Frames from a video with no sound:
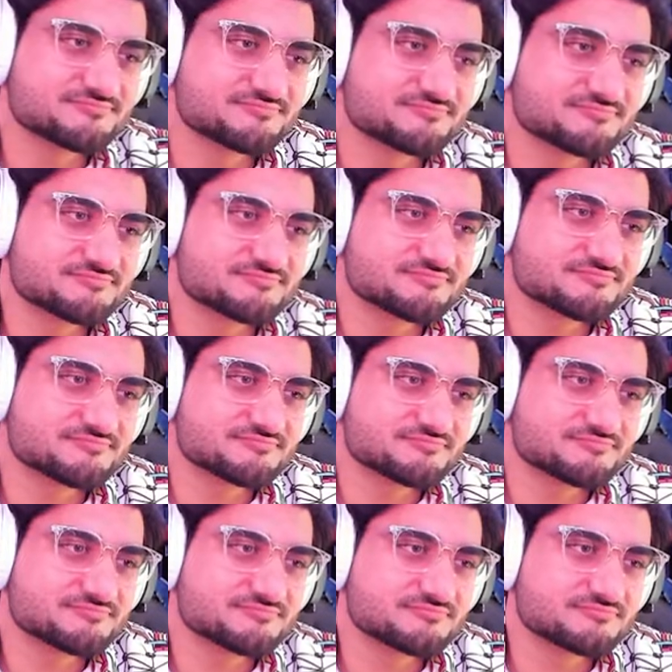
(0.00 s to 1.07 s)

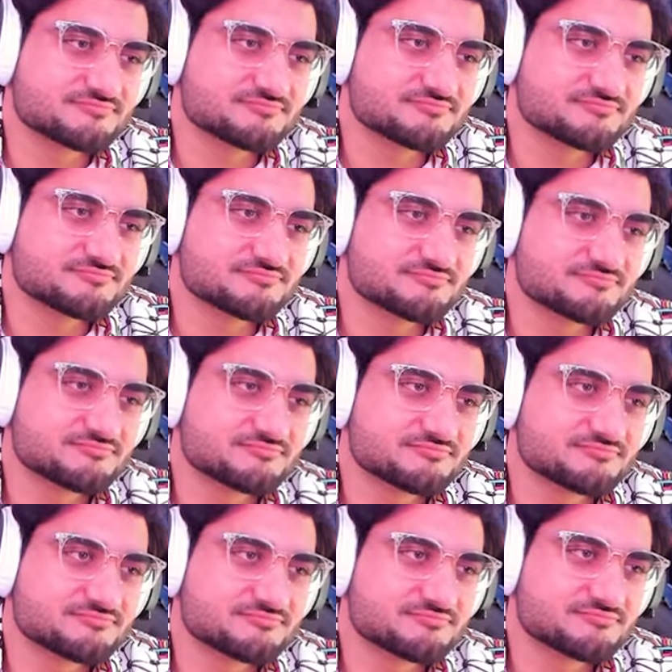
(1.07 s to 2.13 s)

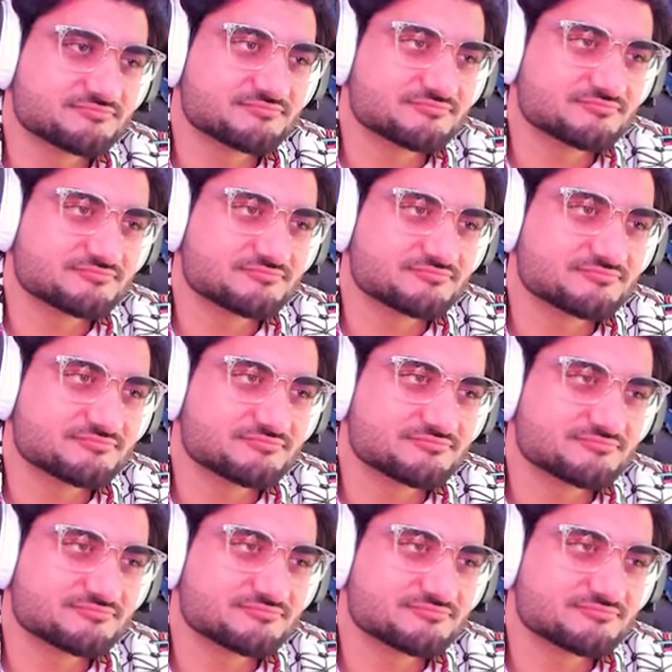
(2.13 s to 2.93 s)
Nobody speaks.